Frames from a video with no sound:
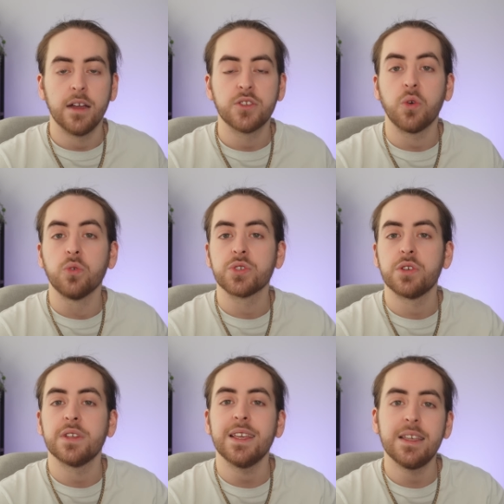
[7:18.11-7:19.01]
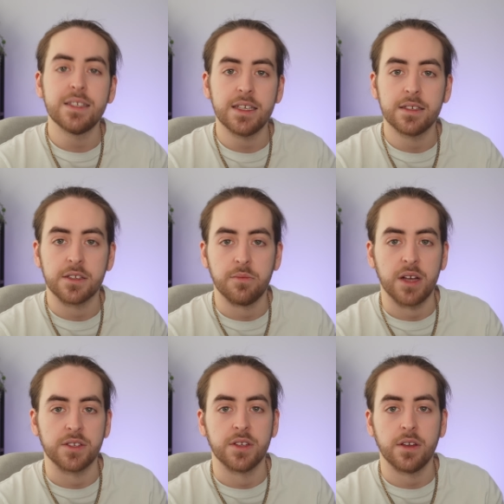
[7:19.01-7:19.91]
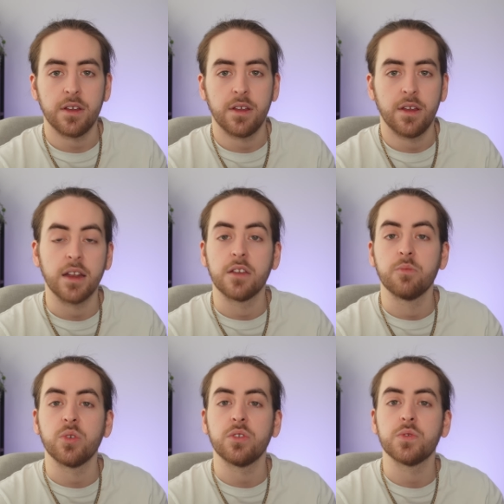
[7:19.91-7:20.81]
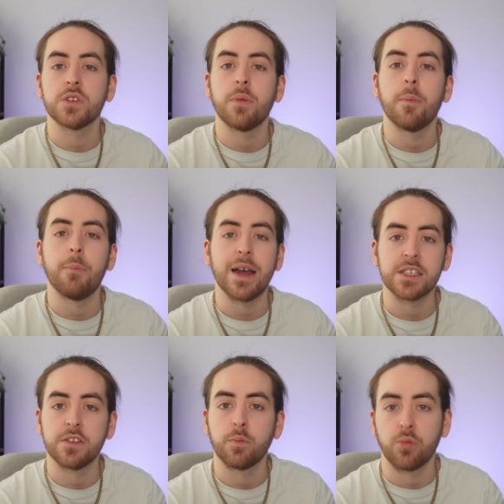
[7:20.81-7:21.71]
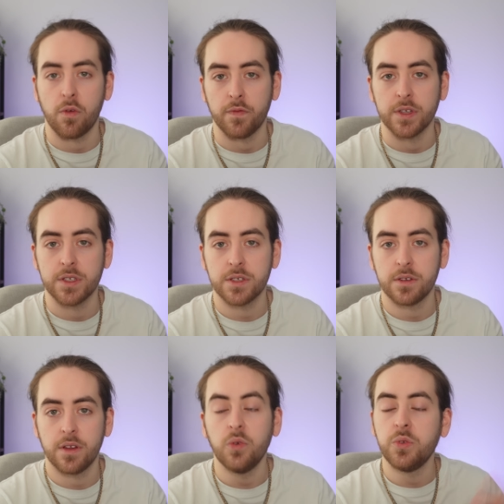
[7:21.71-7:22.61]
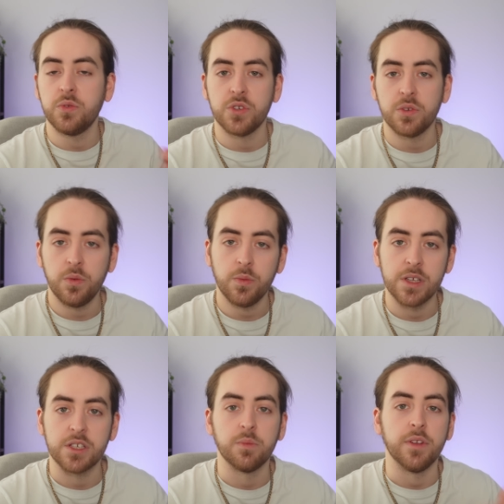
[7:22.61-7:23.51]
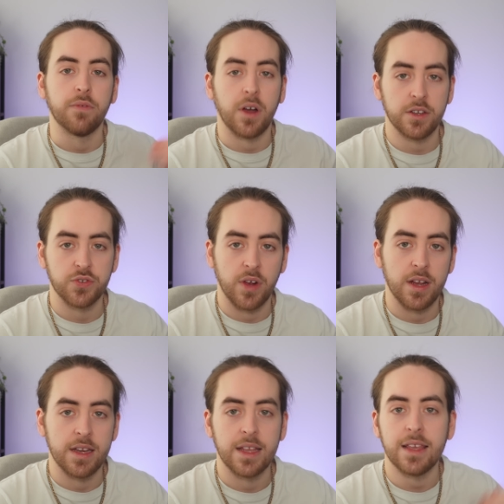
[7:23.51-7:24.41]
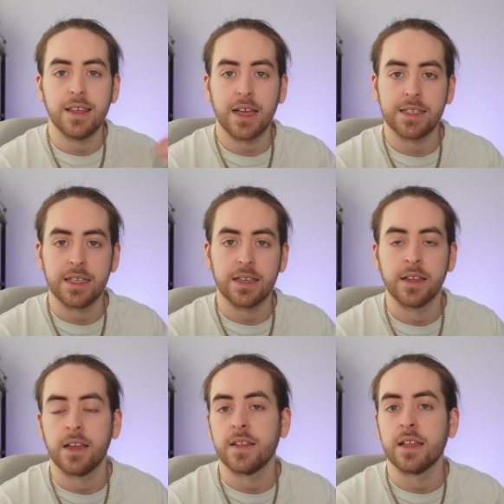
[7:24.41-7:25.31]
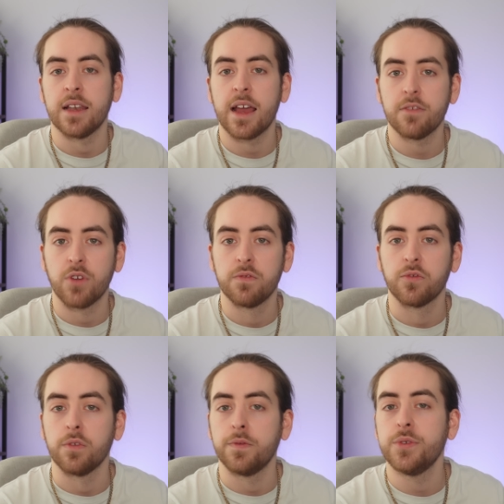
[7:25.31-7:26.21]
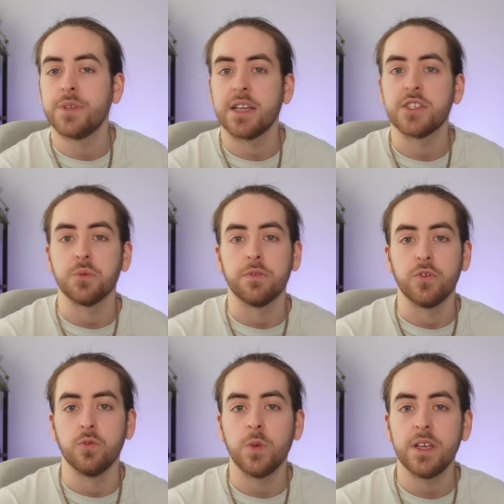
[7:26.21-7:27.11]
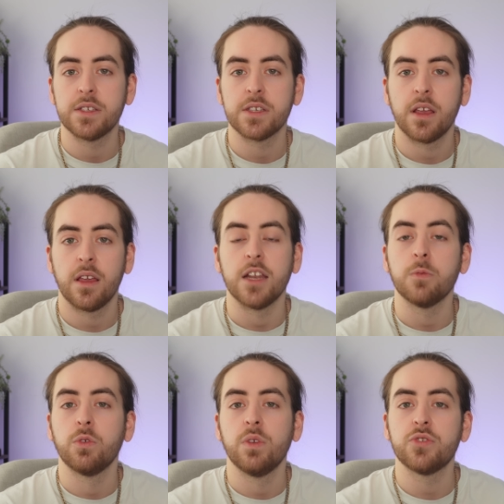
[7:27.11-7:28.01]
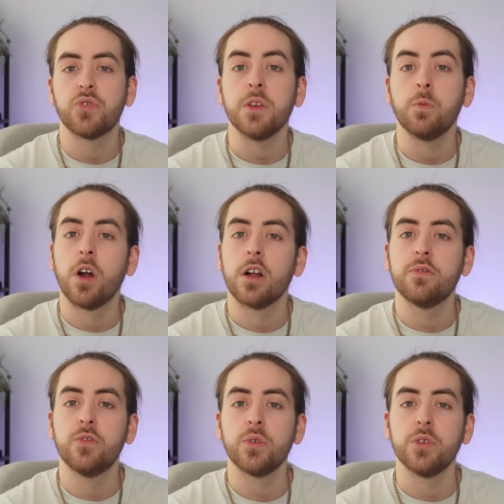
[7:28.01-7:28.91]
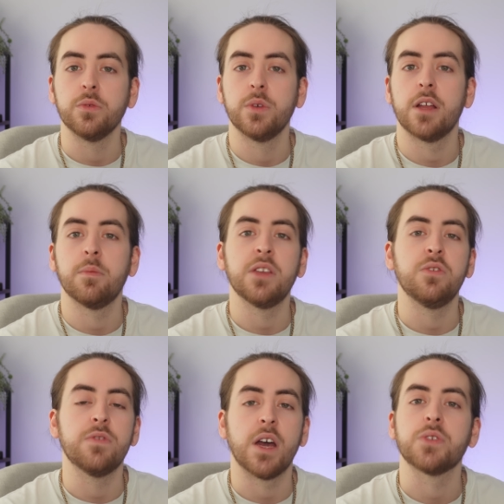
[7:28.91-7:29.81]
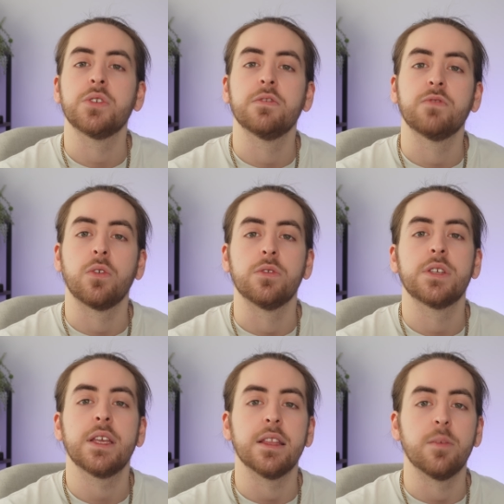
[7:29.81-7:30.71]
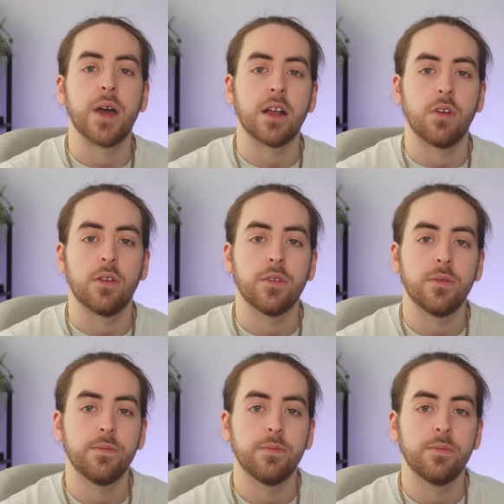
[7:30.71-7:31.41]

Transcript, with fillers: It's also the easiest to master and it can bring you some massive profits. All you do is simply find a trade, get in, and then let it run for a few days to a few weeks, and it will literally work for you and make you thousands of dollars in the background.